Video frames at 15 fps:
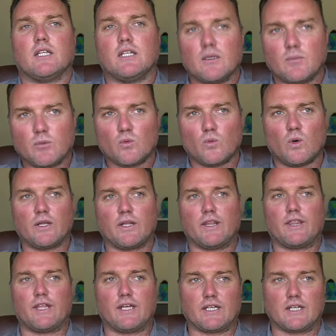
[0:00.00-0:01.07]
number one
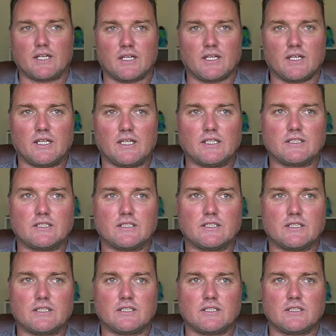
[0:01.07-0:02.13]
thing, and this
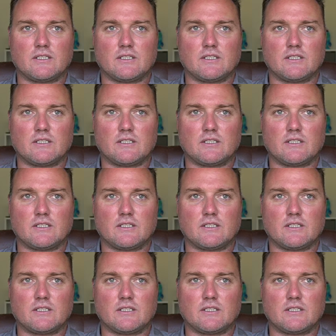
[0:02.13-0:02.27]
is